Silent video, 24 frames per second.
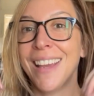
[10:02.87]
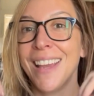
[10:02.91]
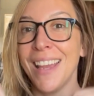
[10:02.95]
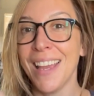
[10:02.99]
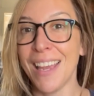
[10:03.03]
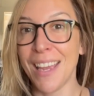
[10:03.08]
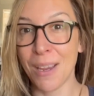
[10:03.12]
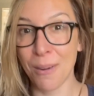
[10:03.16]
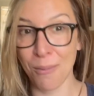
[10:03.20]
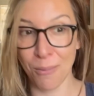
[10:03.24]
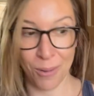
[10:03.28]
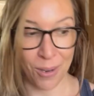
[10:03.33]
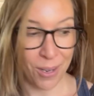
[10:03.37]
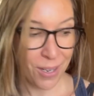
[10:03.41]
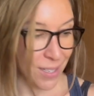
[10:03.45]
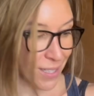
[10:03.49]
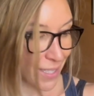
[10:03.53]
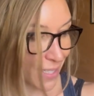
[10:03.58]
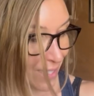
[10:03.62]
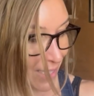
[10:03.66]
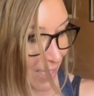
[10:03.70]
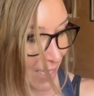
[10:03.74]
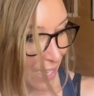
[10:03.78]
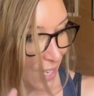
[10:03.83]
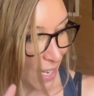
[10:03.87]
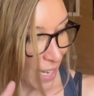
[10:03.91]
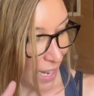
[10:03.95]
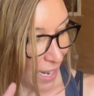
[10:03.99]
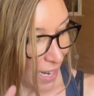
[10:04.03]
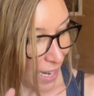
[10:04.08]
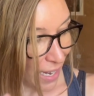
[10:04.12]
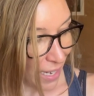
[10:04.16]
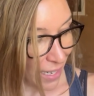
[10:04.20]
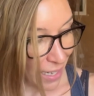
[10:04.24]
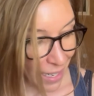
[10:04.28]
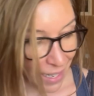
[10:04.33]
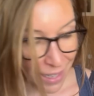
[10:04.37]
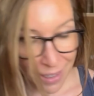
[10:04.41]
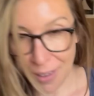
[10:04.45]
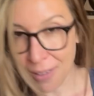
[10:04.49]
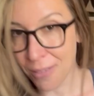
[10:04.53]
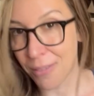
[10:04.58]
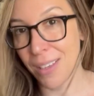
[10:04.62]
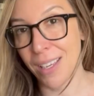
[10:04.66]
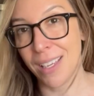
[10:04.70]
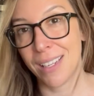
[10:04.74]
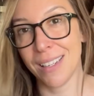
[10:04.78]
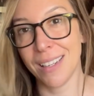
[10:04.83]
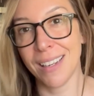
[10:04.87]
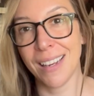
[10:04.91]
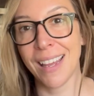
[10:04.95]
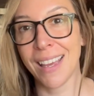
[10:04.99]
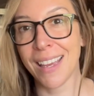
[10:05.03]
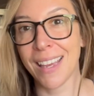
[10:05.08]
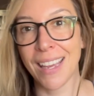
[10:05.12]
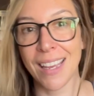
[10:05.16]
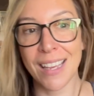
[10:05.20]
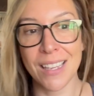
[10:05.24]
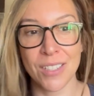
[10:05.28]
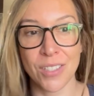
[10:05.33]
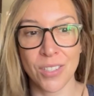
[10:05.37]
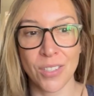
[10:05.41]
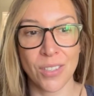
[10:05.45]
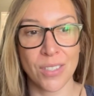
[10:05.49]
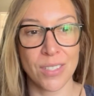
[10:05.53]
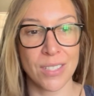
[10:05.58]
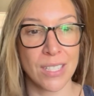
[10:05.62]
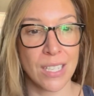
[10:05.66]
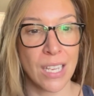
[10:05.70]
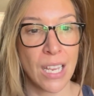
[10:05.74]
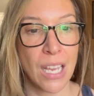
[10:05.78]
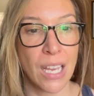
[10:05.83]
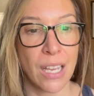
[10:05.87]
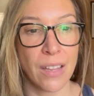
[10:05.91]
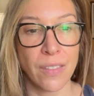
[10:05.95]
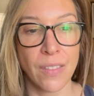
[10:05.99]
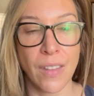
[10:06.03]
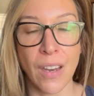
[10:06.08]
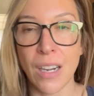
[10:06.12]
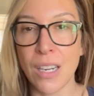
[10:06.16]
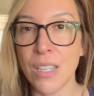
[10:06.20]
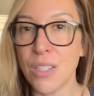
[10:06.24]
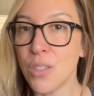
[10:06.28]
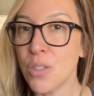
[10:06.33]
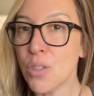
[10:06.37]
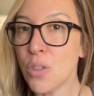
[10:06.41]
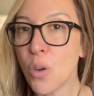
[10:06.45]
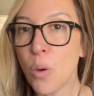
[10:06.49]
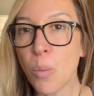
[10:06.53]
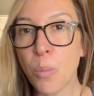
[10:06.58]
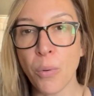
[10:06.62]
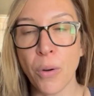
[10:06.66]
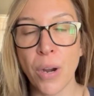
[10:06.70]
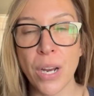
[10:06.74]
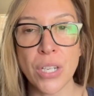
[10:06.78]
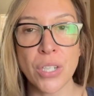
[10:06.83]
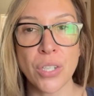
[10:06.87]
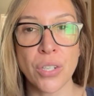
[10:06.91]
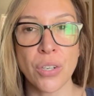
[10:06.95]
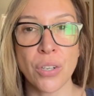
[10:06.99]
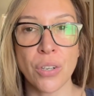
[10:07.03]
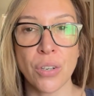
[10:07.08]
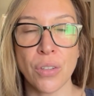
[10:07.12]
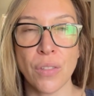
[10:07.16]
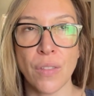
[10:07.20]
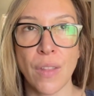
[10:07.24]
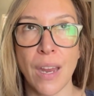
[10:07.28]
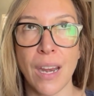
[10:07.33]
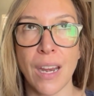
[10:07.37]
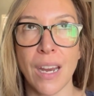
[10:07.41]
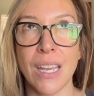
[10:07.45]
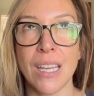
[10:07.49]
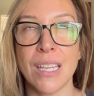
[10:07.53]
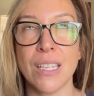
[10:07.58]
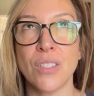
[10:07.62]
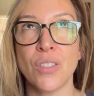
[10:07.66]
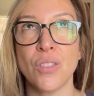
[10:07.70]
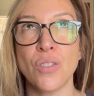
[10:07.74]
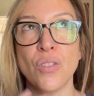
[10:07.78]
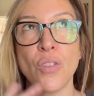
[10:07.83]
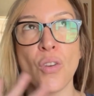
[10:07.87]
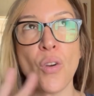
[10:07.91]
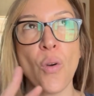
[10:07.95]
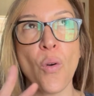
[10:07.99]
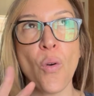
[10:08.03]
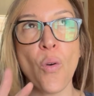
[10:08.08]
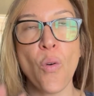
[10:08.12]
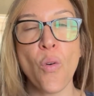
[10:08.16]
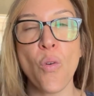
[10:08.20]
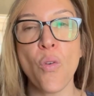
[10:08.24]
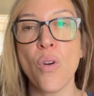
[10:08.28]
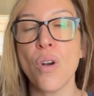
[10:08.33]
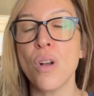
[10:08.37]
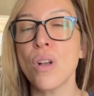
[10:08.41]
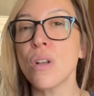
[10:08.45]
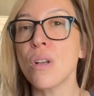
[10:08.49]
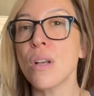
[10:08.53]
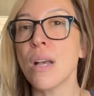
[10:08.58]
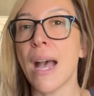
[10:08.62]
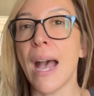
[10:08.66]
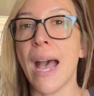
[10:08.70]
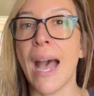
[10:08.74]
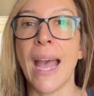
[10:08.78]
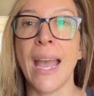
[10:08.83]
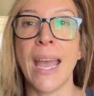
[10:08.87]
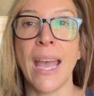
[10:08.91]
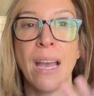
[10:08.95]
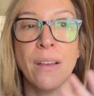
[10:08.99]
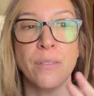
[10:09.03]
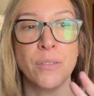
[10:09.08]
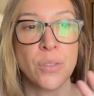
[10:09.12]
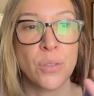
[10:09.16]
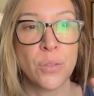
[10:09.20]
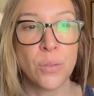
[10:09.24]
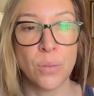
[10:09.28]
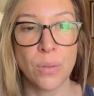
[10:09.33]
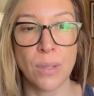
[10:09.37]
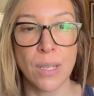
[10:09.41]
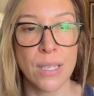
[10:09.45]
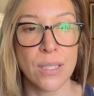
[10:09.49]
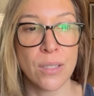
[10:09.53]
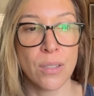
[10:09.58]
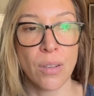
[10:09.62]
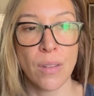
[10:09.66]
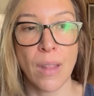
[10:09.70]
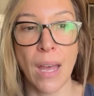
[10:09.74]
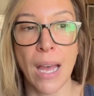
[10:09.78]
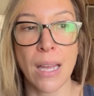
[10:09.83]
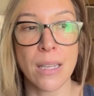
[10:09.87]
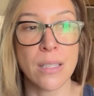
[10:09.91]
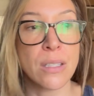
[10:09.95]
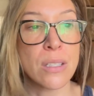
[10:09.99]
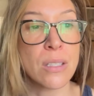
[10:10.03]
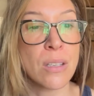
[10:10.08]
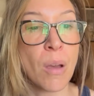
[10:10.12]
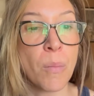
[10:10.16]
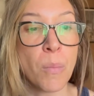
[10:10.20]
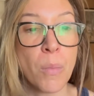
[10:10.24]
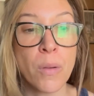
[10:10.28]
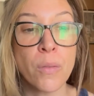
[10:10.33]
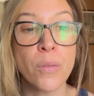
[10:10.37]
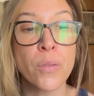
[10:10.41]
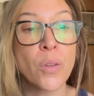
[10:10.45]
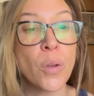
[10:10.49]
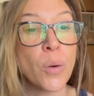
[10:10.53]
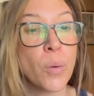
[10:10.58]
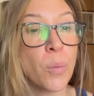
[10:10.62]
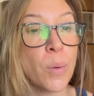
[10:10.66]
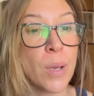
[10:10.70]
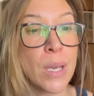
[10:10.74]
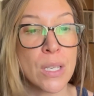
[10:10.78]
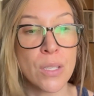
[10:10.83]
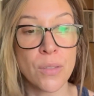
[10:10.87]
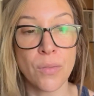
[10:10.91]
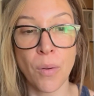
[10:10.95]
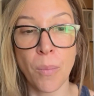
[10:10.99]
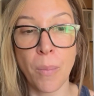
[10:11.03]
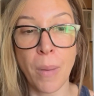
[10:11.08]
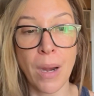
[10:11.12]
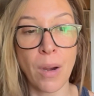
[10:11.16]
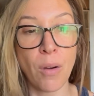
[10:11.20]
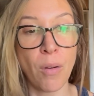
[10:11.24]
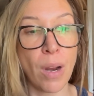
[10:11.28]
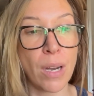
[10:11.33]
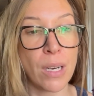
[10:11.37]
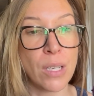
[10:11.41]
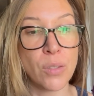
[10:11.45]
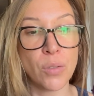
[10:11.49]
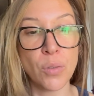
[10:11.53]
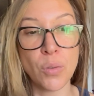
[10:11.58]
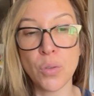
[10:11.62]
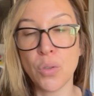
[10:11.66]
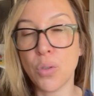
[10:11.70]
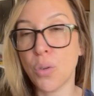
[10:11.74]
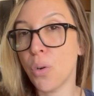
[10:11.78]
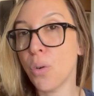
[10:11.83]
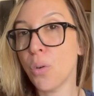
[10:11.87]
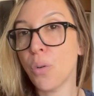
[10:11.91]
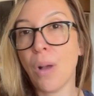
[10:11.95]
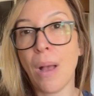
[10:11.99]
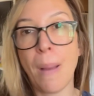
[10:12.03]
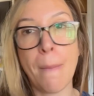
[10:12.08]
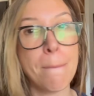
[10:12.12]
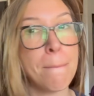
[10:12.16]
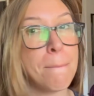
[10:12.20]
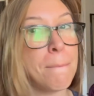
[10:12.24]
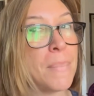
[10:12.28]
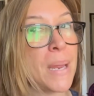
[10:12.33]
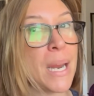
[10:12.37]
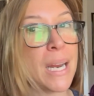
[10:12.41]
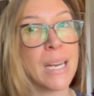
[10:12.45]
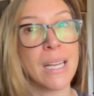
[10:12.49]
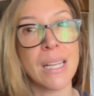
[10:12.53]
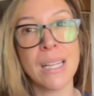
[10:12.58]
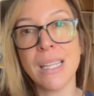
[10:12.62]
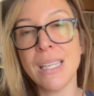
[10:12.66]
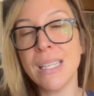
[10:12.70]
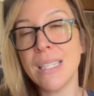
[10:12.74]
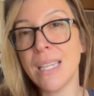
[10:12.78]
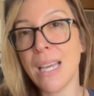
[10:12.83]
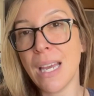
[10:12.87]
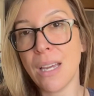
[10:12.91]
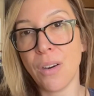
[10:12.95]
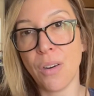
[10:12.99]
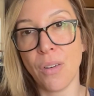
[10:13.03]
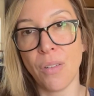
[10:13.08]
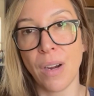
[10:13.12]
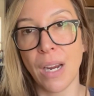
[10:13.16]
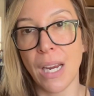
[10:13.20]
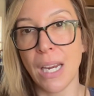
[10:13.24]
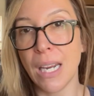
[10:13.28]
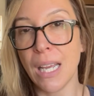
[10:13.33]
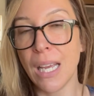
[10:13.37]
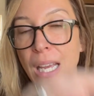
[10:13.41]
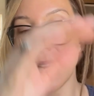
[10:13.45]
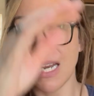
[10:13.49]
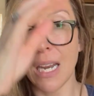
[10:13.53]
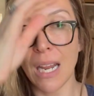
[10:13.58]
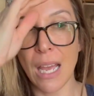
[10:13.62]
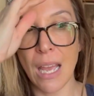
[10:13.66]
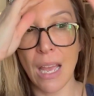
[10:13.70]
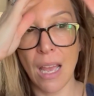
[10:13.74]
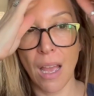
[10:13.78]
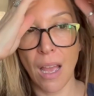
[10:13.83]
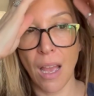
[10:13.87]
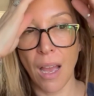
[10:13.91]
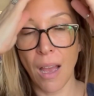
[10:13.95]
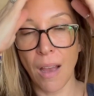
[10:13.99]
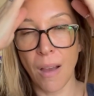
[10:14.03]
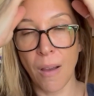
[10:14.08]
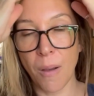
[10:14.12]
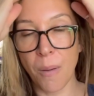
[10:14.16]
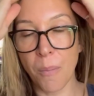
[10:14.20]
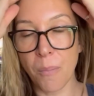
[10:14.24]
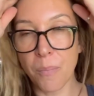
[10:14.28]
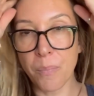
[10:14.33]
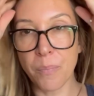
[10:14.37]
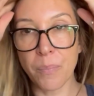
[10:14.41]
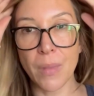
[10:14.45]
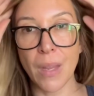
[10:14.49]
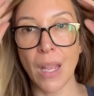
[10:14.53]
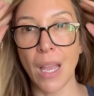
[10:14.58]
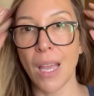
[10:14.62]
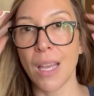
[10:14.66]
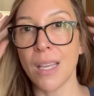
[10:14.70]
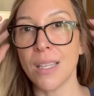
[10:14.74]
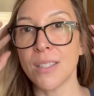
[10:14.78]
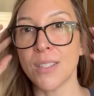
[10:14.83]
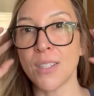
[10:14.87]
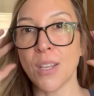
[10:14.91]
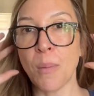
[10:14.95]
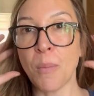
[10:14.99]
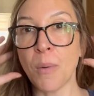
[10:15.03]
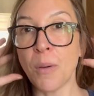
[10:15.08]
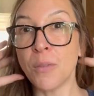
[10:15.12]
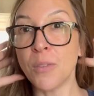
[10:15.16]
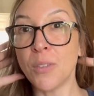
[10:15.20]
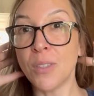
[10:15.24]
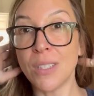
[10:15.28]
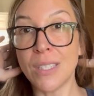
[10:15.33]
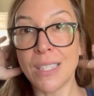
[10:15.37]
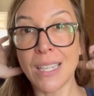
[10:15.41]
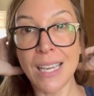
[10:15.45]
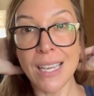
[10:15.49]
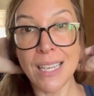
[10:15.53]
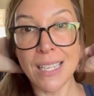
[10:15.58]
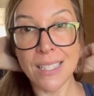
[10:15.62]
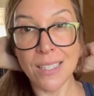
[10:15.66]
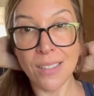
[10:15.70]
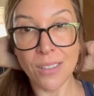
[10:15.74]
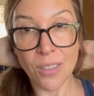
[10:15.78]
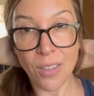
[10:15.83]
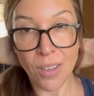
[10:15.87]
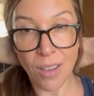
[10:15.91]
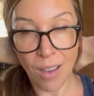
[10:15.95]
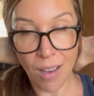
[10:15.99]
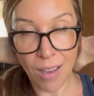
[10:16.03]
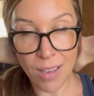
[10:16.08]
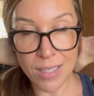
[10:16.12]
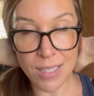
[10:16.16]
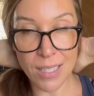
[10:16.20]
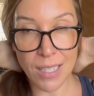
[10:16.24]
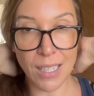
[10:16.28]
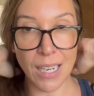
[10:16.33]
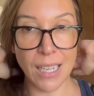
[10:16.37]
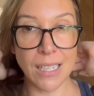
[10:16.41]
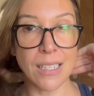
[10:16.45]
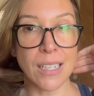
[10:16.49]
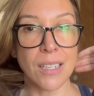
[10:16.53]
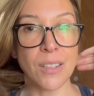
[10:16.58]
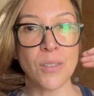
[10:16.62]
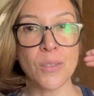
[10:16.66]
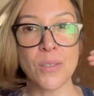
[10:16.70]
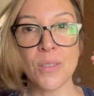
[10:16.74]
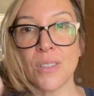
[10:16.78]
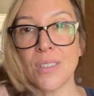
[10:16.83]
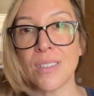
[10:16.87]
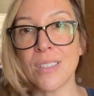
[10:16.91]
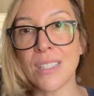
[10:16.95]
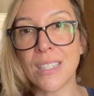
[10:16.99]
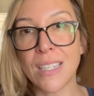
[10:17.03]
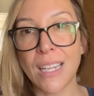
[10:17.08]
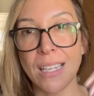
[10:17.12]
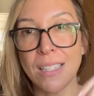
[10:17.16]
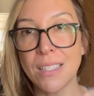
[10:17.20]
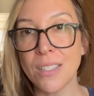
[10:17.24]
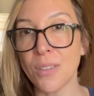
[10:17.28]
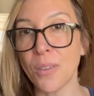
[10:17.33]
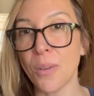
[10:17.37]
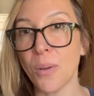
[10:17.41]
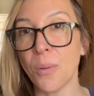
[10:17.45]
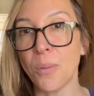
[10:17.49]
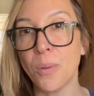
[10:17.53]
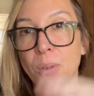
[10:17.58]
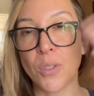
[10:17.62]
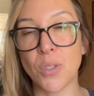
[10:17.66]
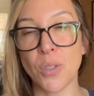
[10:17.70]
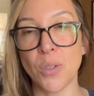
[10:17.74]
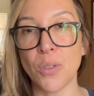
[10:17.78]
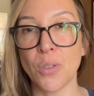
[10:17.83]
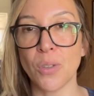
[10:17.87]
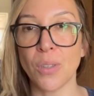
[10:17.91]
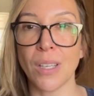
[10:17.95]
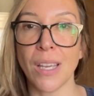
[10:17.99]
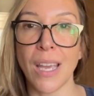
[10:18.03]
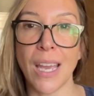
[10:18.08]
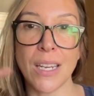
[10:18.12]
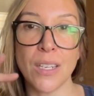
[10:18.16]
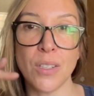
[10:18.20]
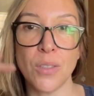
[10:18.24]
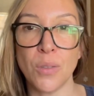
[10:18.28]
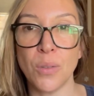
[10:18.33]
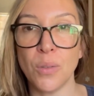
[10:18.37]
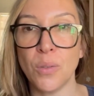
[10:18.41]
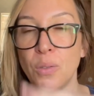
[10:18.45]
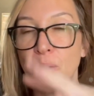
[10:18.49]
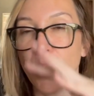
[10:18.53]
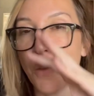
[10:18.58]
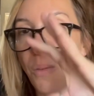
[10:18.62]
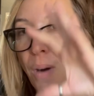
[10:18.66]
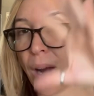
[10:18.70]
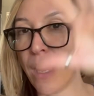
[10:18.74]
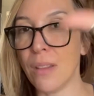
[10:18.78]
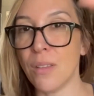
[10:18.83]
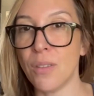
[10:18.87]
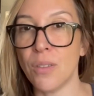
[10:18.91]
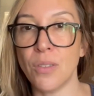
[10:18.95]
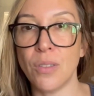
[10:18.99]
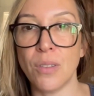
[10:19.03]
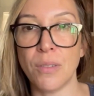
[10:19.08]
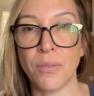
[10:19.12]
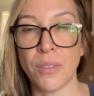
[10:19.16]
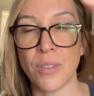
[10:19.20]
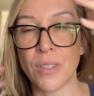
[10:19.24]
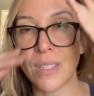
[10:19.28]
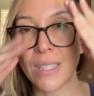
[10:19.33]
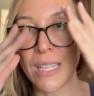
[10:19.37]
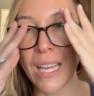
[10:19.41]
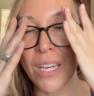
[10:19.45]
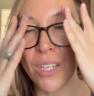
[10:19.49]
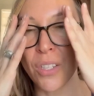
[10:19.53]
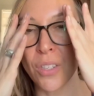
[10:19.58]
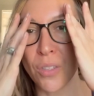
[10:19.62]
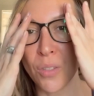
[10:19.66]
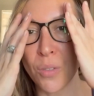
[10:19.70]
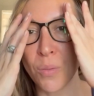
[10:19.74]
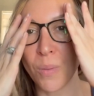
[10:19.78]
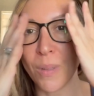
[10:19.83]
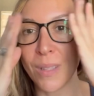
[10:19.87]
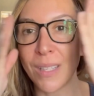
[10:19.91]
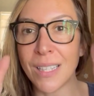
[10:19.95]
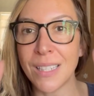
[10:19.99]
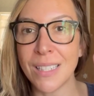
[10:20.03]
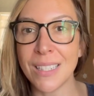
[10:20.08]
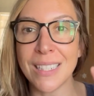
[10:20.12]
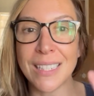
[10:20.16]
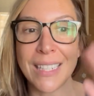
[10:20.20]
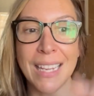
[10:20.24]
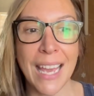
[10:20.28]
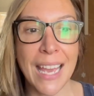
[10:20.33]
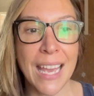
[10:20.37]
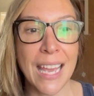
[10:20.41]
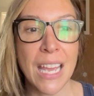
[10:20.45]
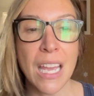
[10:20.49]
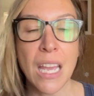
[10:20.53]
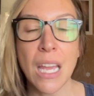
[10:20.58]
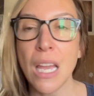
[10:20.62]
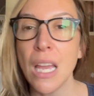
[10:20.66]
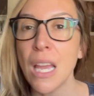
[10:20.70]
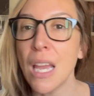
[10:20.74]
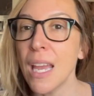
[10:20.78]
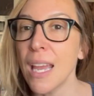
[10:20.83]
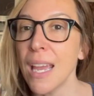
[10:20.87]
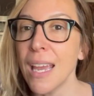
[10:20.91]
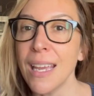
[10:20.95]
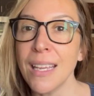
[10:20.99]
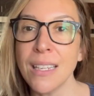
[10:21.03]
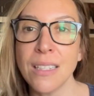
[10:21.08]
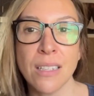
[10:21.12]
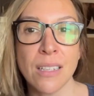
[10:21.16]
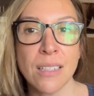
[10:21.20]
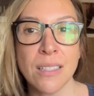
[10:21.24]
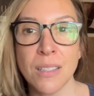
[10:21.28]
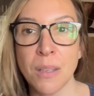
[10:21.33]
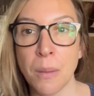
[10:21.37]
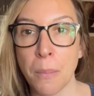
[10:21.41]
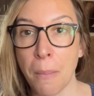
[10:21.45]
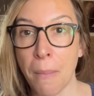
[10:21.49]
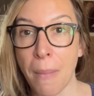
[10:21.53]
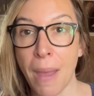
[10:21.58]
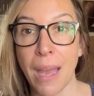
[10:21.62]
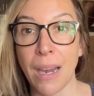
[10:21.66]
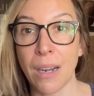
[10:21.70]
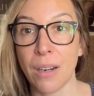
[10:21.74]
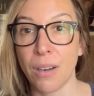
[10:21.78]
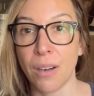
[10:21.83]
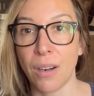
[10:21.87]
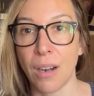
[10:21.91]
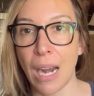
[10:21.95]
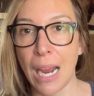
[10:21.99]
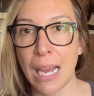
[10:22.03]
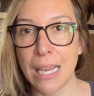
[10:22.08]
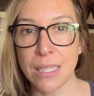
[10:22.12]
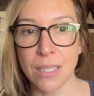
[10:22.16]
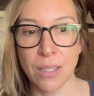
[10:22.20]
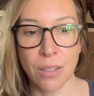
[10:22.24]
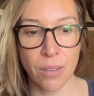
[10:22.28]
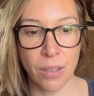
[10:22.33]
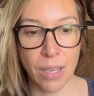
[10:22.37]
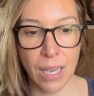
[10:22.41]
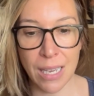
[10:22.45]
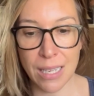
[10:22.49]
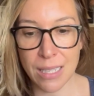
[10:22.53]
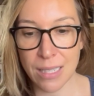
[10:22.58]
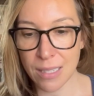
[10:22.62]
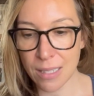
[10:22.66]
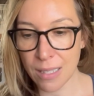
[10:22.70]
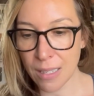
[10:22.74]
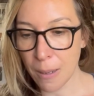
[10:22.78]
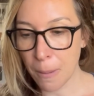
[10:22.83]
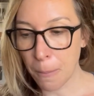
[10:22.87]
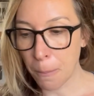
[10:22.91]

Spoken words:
it works. and I love it. Like, it's just, there is no pressure, there is no I have to do this or that. Some of the weeks for my gratitude journal I barely decorated. Some of the days in the cousin I didn't use the stencil, which usually I do to write the different sections within the day. It doesn't matter, as long as